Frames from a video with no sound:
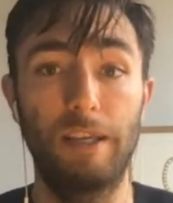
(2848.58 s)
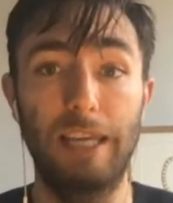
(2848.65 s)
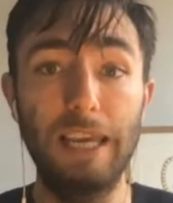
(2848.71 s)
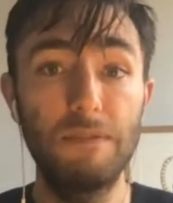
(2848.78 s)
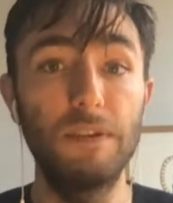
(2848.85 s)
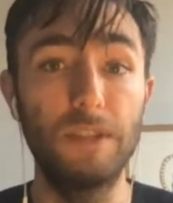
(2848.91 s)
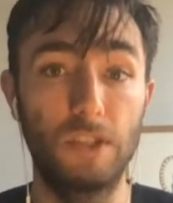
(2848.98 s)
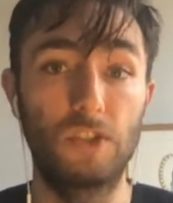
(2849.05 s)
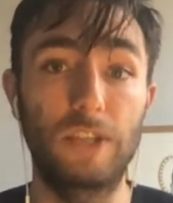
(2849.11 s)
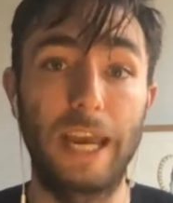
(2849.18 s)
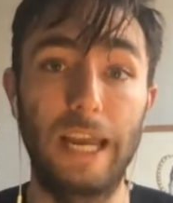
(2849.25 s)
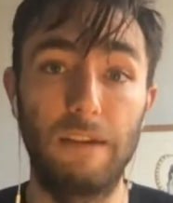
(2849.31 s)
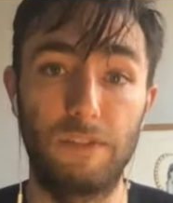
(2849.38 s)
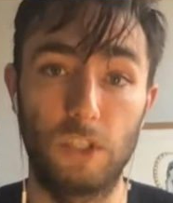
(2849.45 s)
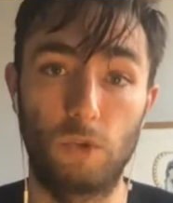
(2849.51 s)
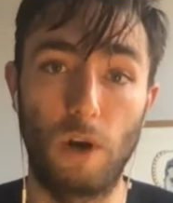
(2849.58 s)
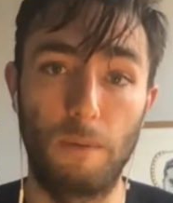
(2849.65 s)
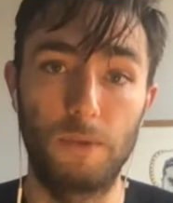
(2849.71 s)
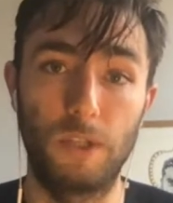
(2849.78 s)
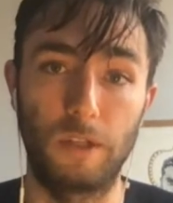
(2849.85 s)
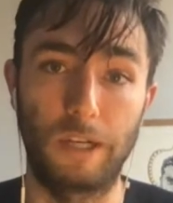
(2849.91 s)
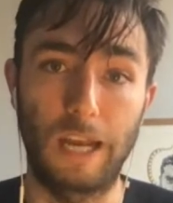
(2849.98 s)
given the scale of
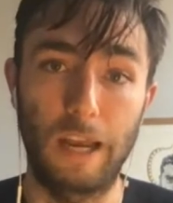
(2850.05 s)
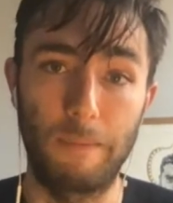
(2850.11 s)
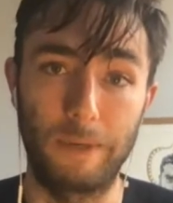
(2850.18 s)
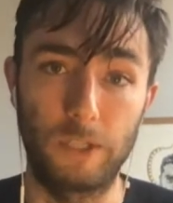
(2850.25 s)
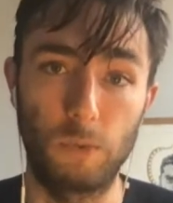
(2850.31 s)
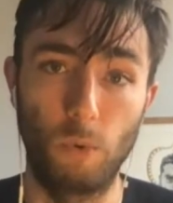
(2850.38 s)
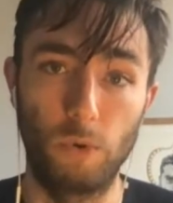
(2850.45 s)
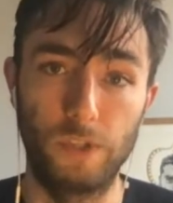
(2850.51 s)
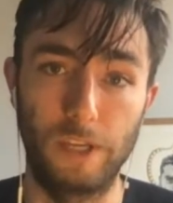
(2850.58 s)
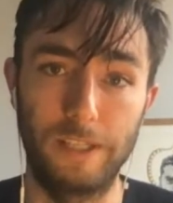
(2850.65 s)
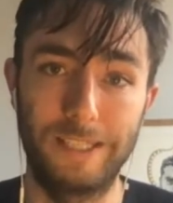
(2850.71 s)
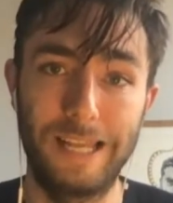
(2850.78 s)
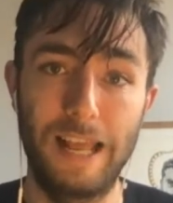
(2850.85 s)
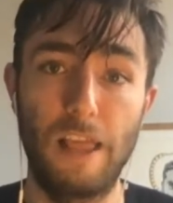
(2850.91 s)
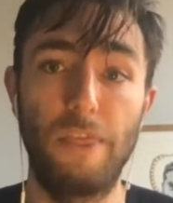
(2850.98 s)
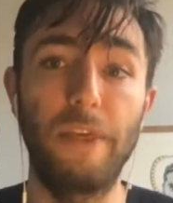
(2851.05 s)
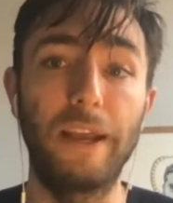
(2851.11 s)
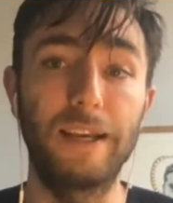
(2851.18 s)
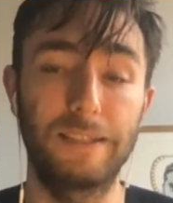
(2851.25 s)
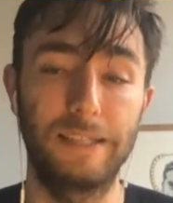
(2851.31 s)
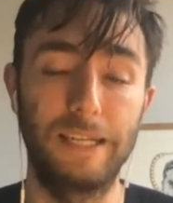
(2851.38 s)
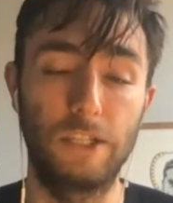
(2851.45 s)
disruption coming towards us,
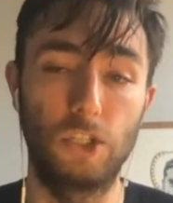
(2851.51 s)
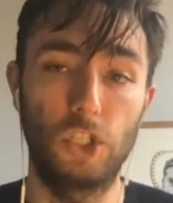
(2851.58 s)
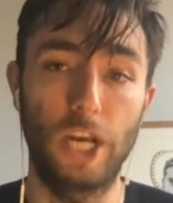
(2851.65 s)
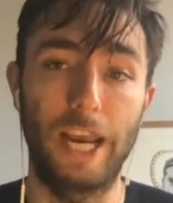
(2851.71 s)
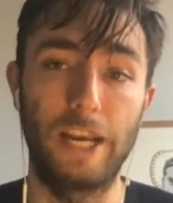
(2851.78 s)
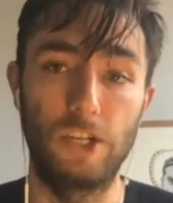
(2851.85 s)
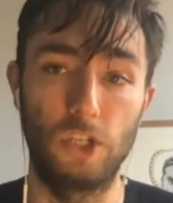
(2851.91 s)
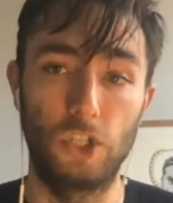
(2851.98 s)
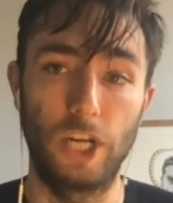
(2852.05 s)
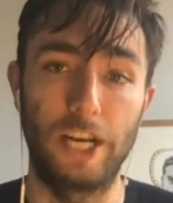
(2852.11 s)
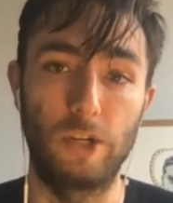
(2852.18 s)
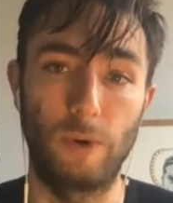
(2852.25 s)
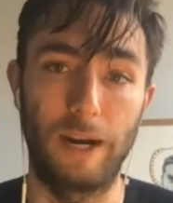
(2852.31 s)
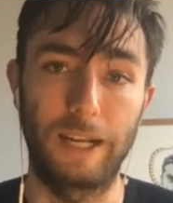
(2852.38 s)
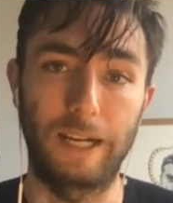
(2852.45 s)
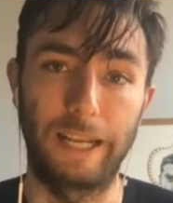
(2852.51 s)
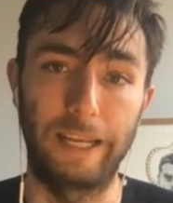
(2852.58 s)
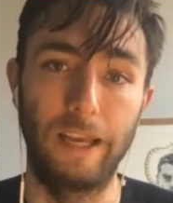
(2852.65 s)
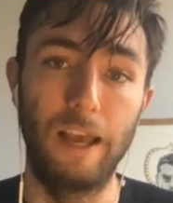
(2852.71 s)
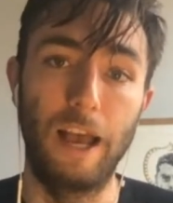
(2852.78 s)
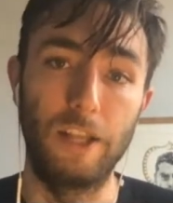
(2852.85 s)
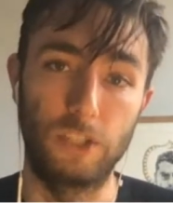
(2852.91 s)
things need to change and change
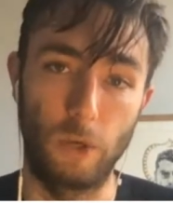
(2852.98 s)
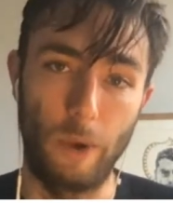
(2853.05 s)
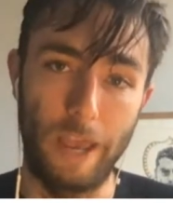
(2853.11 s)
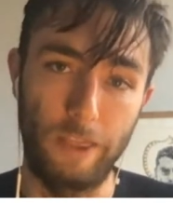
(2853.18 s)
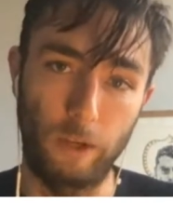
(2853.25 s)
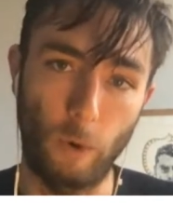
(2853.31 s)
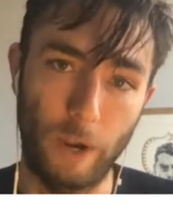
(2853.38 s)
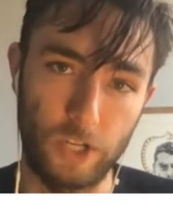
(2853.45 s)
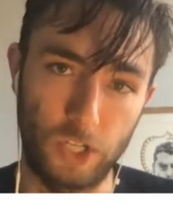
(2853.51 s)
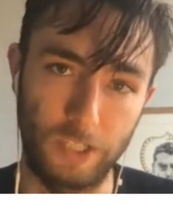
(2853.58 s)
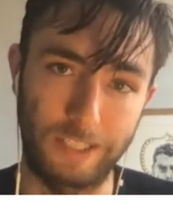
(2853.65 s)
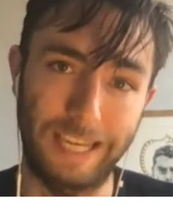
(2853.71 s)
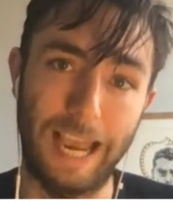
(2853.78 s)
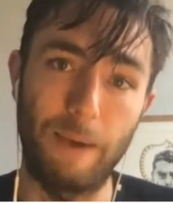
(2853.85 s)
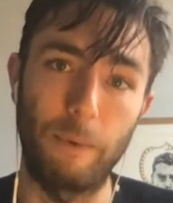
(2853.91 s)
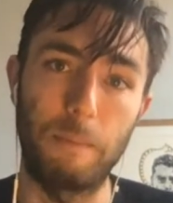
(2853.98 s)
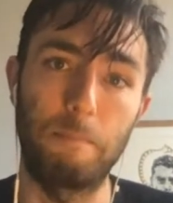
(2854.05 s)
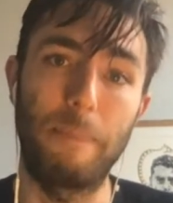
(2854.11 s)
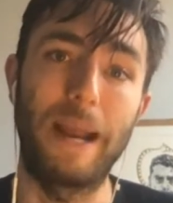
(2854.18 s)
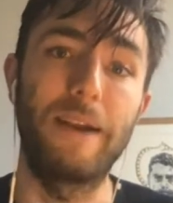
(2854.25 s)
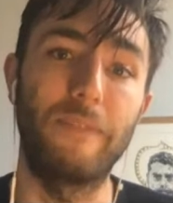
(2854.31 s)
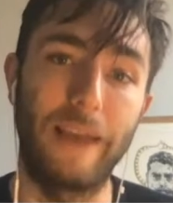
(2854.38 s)
radically. And so the question is, can we
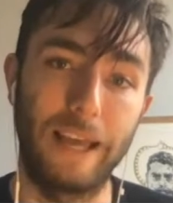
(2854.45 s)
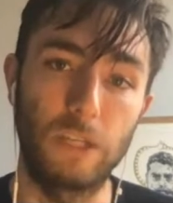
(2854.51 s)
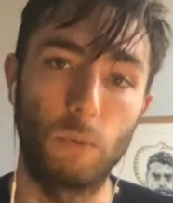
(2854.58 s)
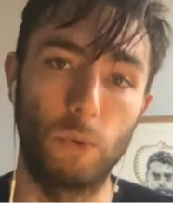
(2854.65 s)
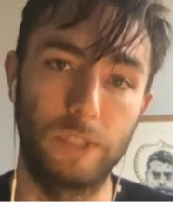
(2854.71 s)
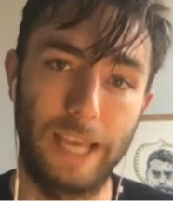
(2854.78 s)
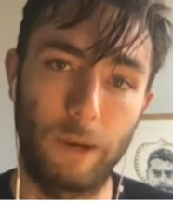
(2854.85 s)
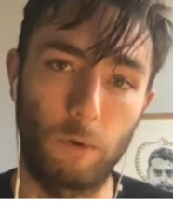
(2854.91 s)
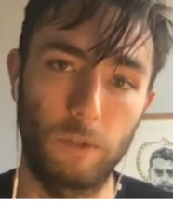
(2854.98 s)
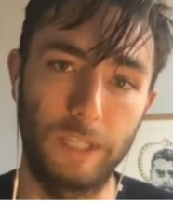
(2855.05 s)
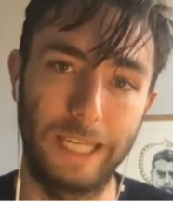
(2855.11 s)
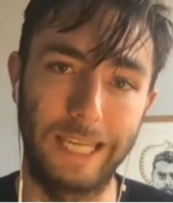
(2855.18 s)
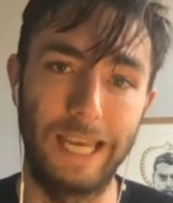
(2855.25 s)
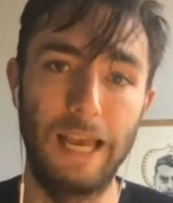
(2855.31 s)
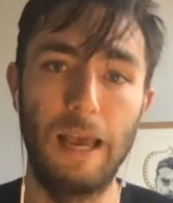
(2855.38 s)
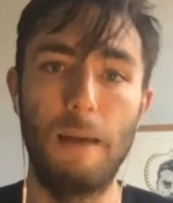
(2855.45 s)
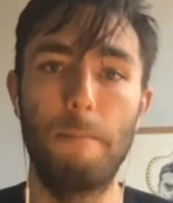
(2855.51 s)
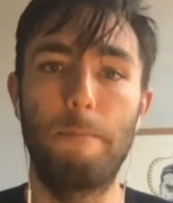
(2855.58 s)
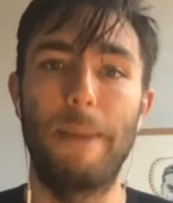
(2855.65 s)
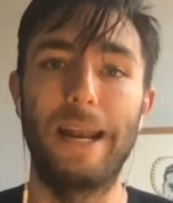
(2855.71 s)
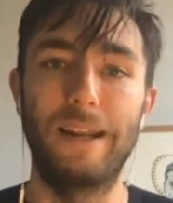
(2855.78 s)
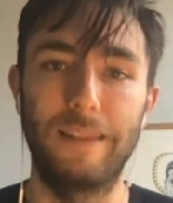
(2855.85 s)
bend that towards equity,
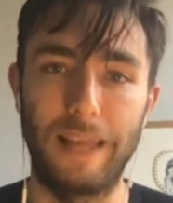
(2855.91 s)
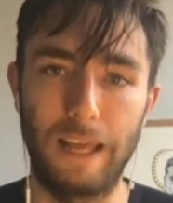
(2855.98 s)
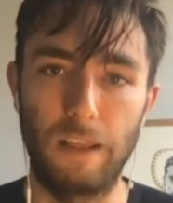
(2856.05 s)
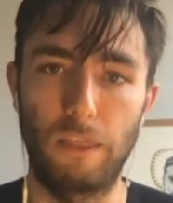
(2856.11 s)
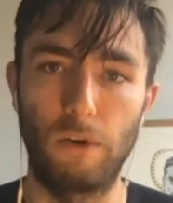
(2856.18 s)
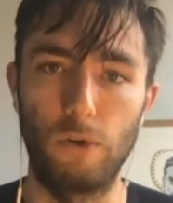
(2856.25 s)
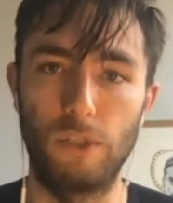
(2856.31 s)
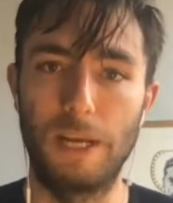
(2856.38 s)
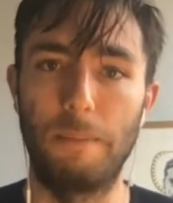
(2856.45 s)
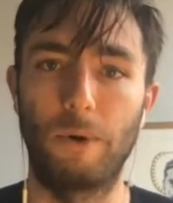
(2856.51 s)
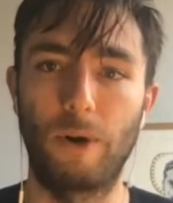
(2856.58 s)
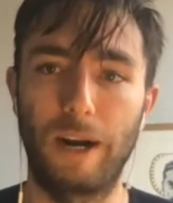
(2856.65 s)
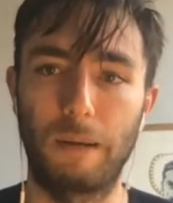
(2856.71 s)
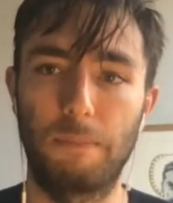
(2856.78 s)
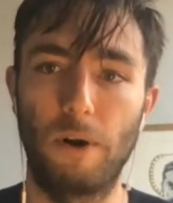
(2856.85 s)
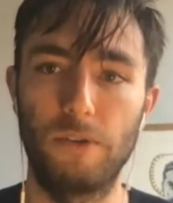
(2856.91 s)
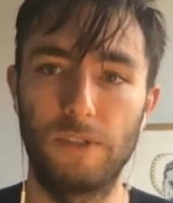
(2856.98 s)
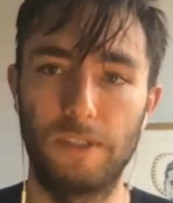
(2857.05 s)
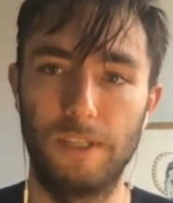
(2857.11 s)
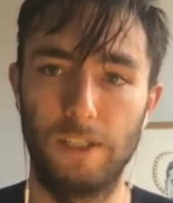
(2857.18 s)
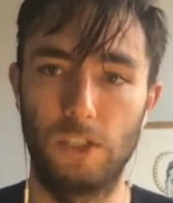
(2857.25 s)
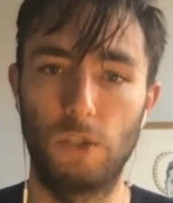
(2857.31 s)
bend that through democratic
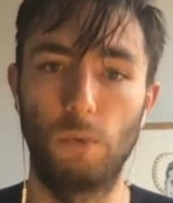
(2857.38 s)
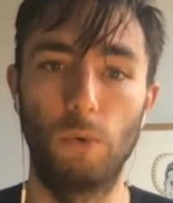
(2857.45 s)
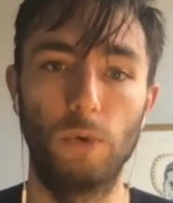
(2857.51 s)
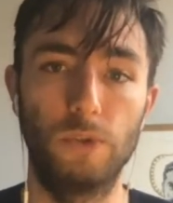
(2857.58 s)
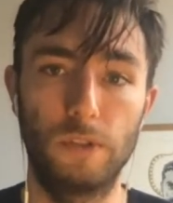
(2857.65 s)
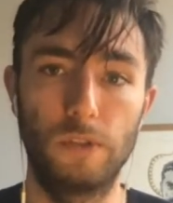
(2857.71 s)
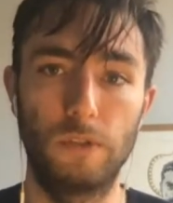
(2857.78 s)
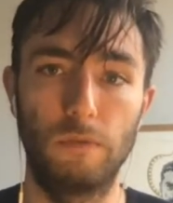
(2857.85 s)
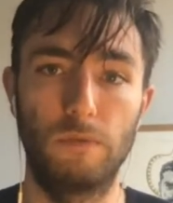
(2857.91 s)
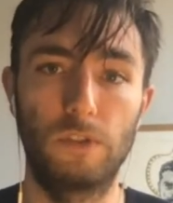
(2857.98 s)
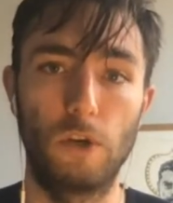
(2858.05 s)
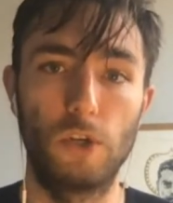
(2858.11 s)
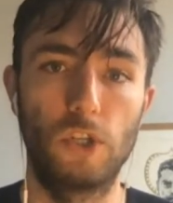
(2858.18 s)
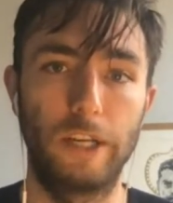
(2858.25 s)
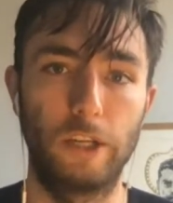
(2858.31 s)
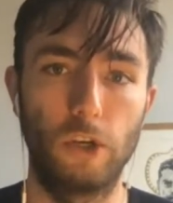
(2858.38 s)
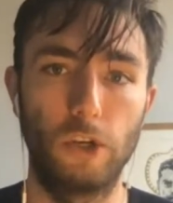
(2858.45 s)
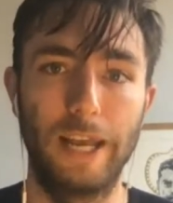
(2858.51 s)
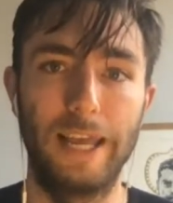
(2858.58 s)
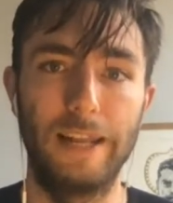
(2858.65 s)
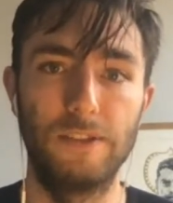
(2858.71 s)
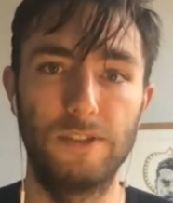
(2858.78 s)
processes towards sort of socially
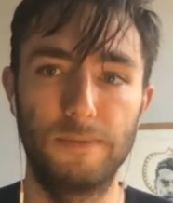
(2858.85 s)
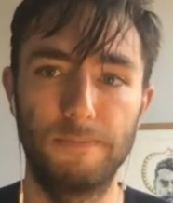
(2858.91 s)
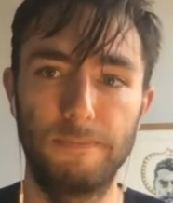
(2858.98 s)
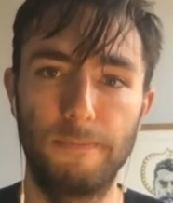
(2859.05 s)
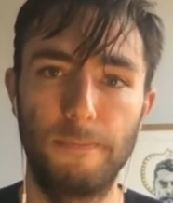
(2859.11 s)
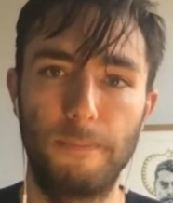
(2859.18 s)
good ends?